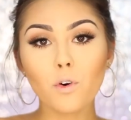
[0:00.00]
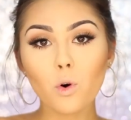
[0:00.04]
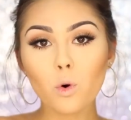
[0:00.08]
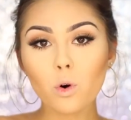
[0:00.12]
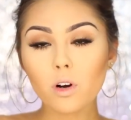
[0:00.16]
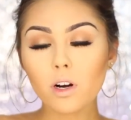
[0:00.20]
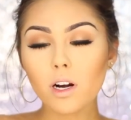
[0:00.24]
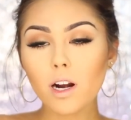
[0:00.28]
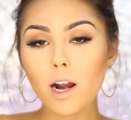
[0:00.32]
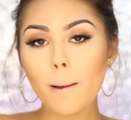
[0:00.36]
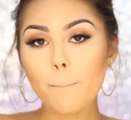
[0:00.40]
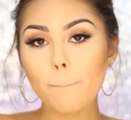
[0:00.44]

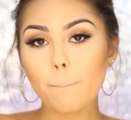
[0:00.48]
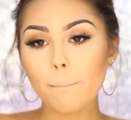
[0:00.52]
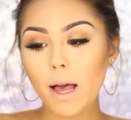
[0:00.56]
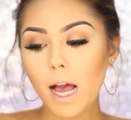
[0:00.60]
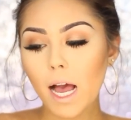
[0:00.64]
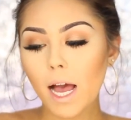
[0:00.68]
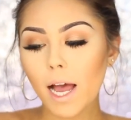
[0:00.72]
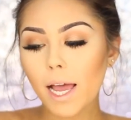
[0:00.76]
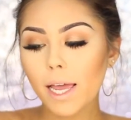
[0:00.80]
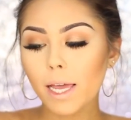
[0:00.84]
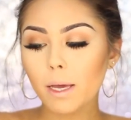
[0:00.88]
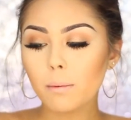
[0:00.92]
For
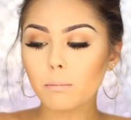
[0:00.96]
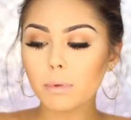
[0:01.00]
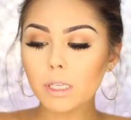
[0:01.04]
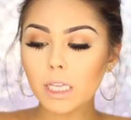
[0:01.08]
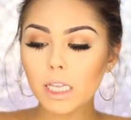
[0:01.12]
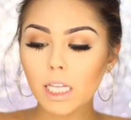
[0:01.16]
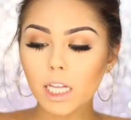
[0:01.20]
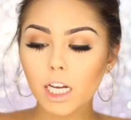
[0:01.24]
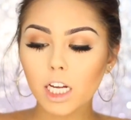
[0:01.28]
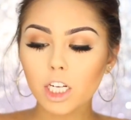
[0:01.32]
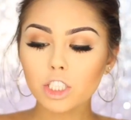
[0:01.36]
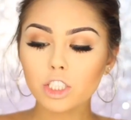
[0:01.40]
my
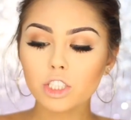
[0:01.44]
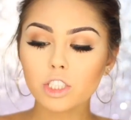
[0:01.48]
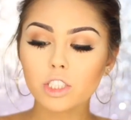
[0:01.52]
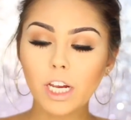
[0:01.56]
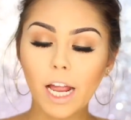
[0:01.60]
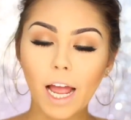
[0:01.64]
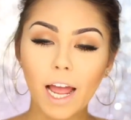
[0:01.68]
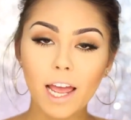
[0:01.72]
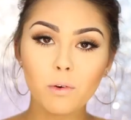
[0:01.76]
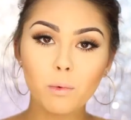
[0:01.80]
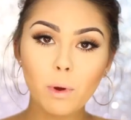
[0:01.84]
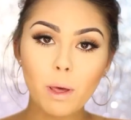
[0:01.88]

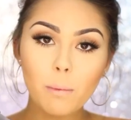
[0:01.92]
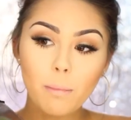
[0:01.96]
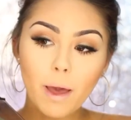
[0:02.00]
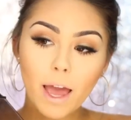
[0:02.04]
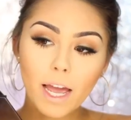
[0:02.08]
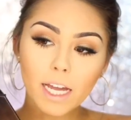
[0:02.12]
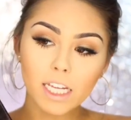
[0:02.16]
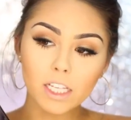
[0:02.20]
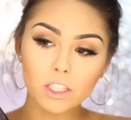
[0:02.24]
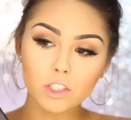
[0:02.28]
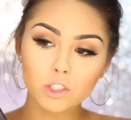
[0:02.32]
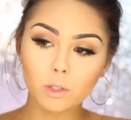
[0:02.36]
blush, I went
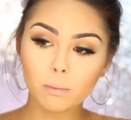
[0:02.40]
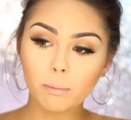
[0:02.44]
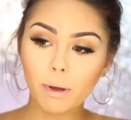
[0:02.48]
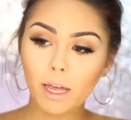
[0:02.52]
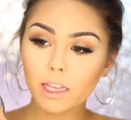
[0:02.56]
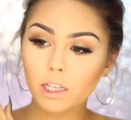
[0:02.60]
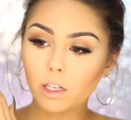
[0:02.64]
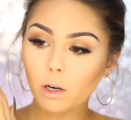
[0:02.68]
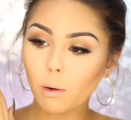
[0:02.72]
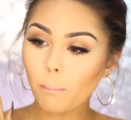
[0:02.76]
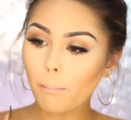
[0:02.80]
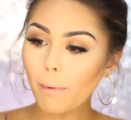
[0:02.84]
back into
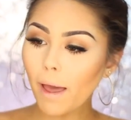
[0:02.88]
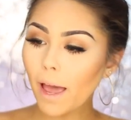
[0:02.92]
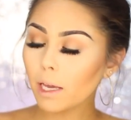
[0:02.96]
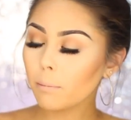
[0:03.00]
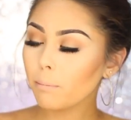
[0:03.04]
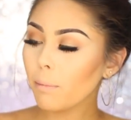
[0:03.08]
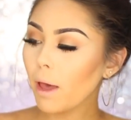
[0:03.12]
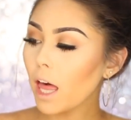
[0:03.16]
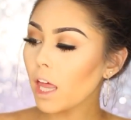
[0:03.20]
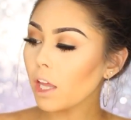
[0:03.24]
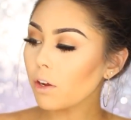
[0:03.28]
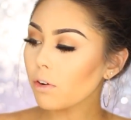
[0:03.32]
my little
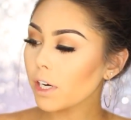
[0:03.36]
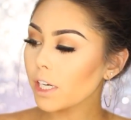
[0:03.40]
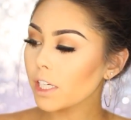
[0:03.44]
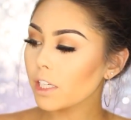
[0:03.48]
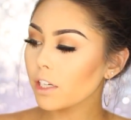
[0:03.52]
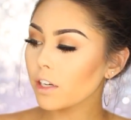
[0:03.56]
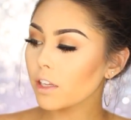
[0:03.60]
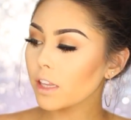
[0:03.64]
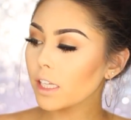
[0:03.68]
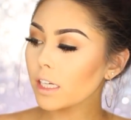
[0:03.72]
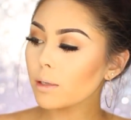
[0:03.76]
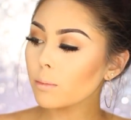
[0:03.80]
MAC palette
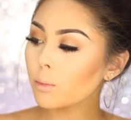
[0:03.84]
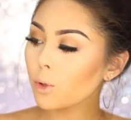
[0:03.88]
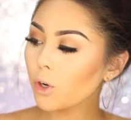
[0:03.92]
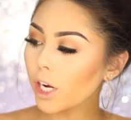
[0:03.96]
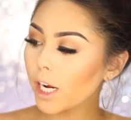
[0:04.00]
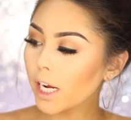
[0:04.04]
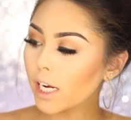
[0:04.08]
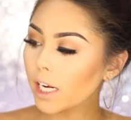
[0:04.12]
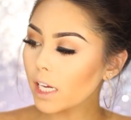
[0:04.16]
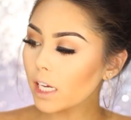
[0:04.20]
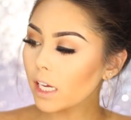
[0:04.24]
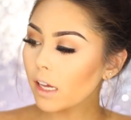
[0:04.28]
right here that I'm
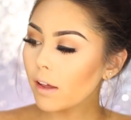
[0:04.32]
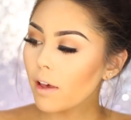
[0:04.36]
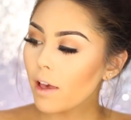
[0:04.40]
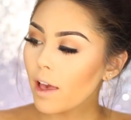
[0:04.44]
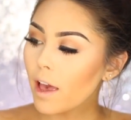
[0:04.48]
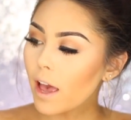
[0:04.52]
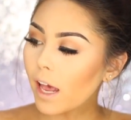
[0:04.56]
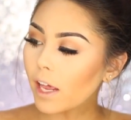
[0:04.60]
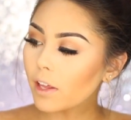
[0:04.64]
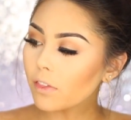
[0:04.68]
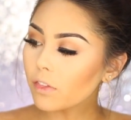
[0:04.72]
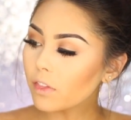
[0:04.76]
creating,
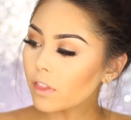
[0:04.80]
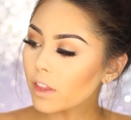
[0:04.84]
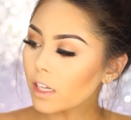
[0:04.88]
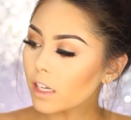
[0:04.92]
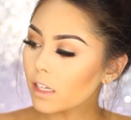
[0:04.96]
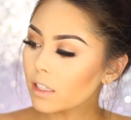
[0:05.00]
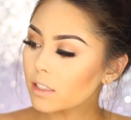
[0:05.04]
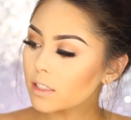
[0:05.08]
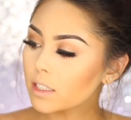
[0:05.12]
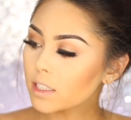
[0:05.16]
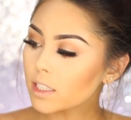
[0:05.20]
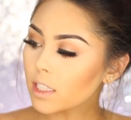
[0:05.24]
and
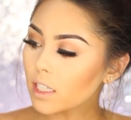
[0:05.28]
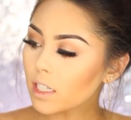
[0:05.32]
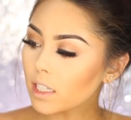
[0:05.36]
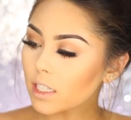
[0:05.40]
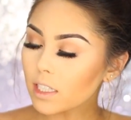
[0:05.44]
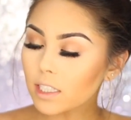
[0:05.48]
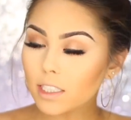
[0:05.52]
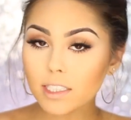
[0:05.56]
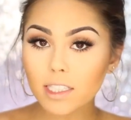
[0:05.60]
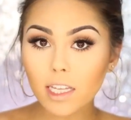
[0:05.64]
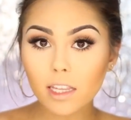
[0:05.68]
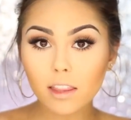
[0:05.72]
this
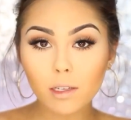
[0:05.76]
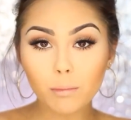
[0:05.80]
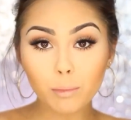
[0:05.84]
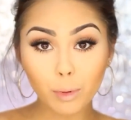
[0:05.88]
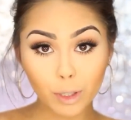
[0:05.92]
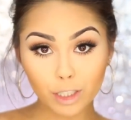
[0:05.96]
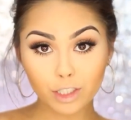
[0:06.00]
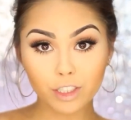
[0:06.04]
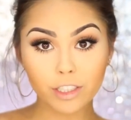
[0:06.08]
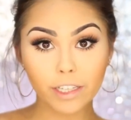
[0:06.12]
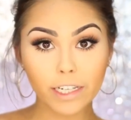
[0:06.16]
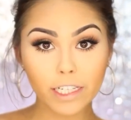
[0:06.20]
is the
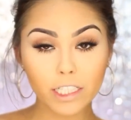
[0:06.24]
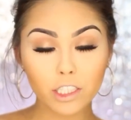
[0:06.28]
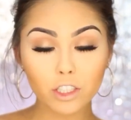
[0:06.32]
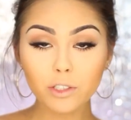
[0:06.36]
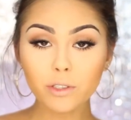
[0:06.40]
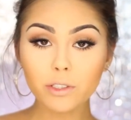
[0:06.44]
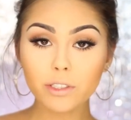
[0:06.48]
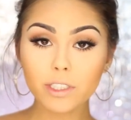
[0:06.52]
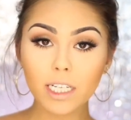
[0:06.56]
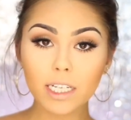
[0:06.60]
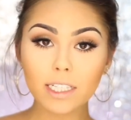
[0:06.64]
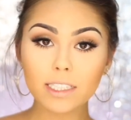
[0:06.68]
blush that I
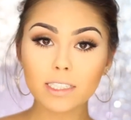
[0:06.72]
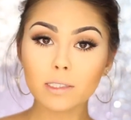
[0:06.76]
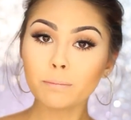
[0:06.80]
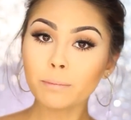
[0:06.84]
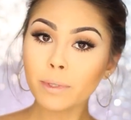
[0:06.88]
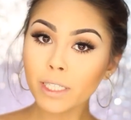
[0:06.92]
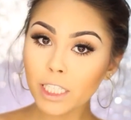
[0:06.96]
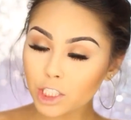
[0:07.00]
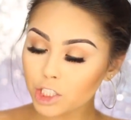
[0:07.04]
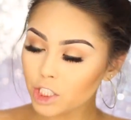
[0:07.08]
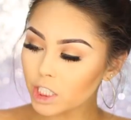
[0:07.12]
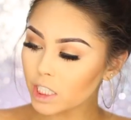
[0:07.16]
used. It's
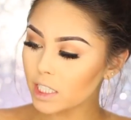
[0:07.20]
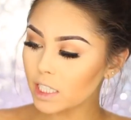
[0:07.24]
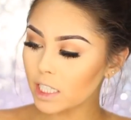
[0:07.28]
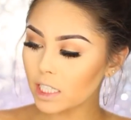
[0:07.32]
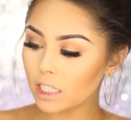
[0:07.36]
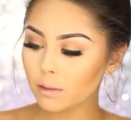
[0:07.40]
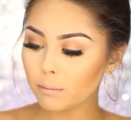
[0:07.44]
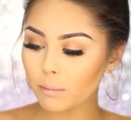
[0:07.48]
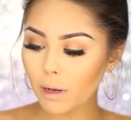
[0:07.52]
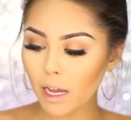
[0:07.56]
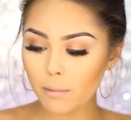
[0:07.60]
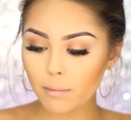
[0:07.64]
Peachy
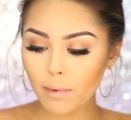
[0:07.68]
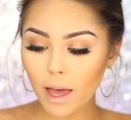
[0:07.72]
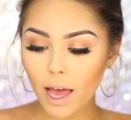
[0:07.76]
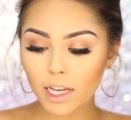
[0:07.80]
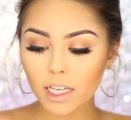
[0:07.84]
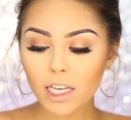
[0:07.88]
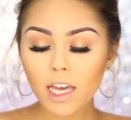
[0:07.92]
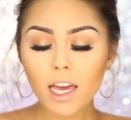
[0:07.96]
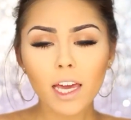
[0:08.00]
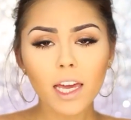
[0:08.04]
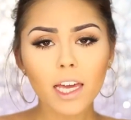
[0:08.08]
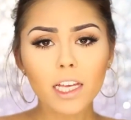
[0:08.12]
Keen by
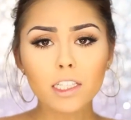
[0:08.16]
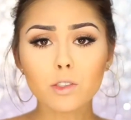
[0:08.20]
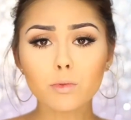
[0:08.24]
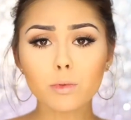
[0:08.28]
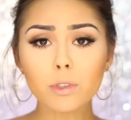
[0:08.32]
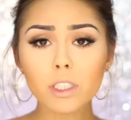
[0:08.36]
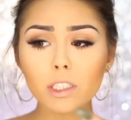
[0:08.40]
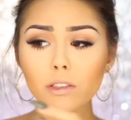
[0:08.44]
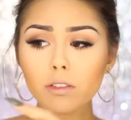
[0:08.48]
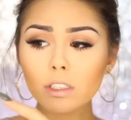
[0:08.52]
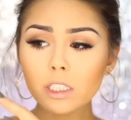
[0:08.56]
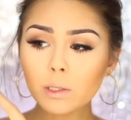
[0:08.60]
MAC. It's
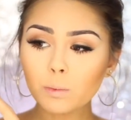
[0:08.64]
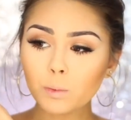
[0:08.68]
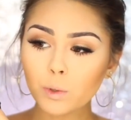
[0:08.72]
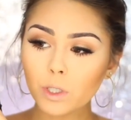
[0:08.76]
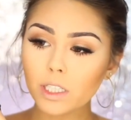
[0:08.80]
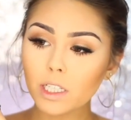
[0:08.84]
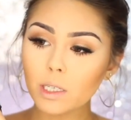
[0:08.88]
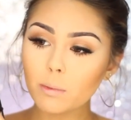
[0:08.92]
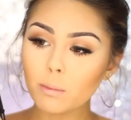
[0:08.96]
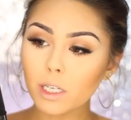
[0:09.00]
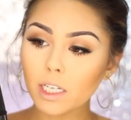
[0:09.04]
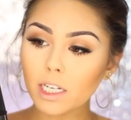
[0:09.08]
really, really
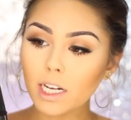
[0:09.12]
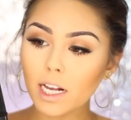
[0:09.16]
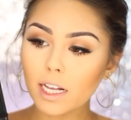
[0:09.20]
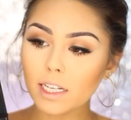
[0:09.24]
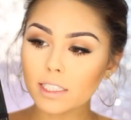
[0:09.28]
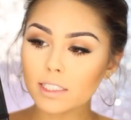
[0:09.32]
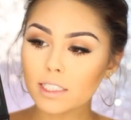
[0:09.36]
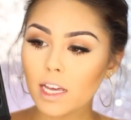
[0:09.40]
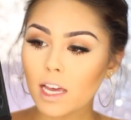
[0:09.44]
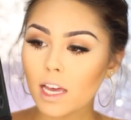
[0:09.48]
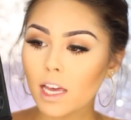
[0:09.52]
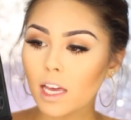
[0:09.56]
pretty
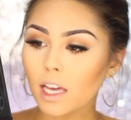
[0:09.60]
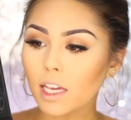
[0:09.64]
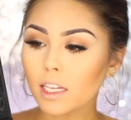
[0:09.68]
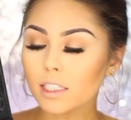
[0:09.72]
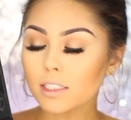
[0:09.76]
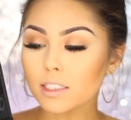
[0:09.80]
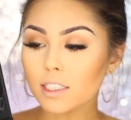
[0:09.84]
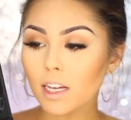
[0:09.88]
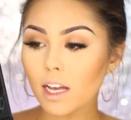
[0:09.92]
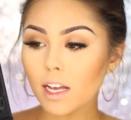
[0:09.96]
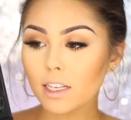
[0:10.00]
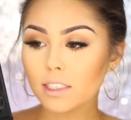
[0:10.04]
because
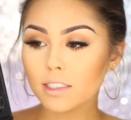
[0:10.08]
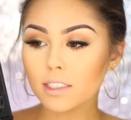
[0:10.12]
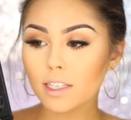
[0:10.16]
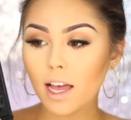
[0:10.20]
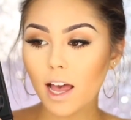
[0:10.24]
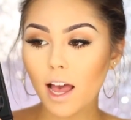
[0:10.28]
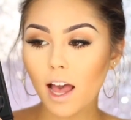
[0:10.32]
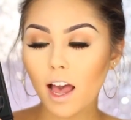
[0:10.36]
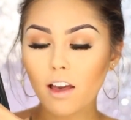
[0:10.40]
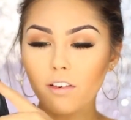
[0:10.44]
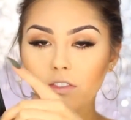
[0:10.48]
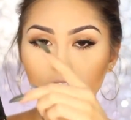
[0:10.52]
it does
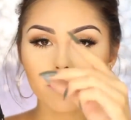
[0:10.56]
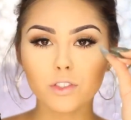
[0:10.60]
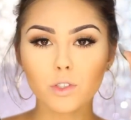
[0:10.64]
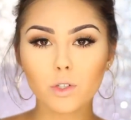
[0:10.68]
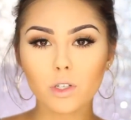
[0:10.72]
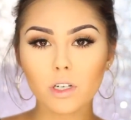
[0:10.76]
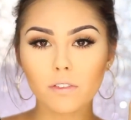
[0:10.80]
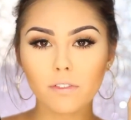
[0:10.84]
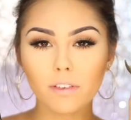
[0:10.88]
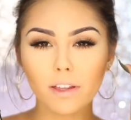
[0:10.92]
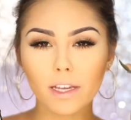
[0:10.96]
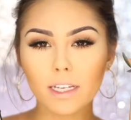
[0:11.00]
have
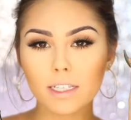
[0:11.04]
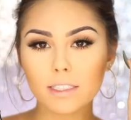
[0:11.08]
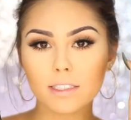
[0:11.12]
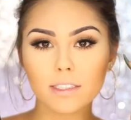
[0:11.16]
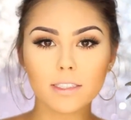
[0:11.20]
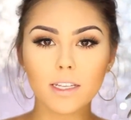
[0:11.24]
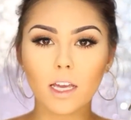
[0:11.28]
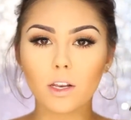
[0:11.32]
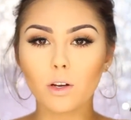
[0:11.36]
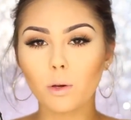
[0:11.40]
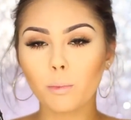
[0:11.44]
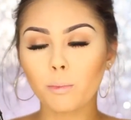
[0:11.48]
sort of like a
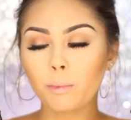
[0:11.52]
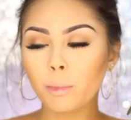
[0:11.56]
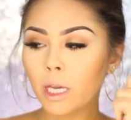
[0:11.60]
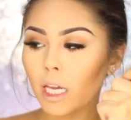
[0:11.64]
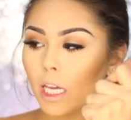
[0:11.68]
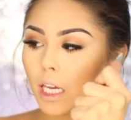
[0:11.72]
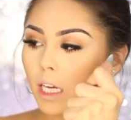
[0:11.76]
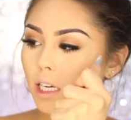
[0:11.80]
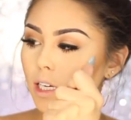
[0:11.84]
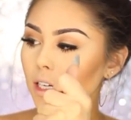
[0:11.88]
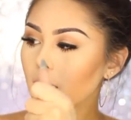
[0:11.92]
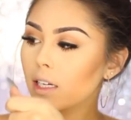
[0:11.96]
subtle
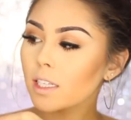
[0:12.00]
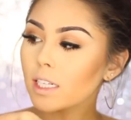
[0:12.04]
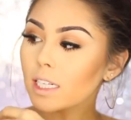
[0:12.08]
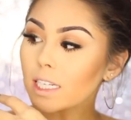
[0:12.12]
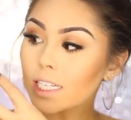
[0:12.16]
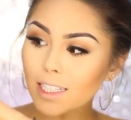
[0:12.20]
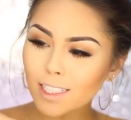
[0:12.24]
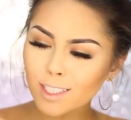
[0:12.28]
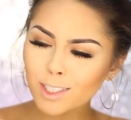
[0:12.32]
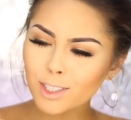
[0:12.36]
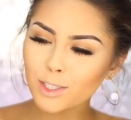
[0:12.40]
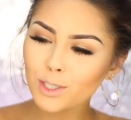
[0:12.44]

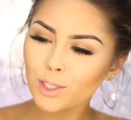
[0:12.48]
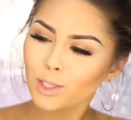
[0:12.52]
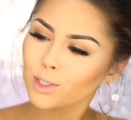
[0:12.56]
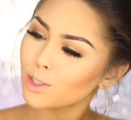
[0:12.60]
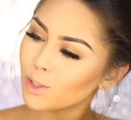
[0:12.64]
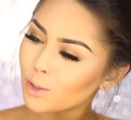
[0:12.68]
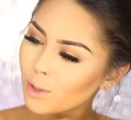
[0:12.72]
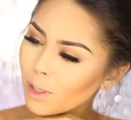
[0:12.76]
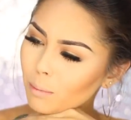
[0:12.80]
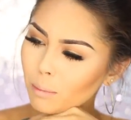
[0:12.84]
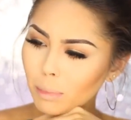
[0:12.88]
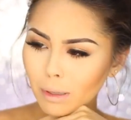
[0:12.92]
pinkness
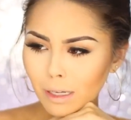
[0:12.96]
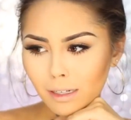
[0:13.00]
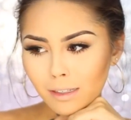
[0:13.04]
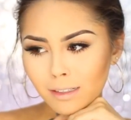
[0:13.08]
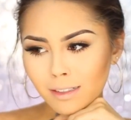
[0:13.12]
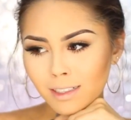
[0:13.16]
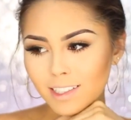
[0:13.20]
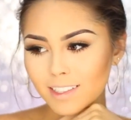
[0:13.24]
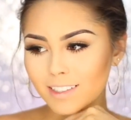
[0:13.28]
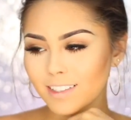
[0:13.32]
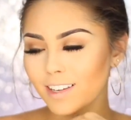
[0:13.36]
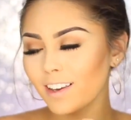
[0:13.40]
to it.
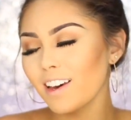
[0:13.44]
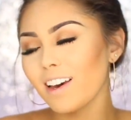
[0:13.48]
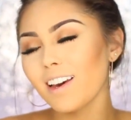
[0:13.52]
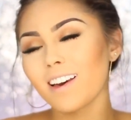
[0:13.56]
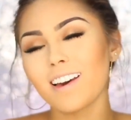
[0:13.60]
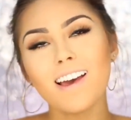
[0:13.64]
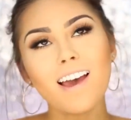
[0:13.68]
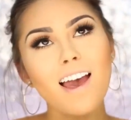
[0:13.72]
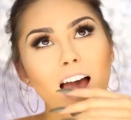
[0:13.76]
Pinkness?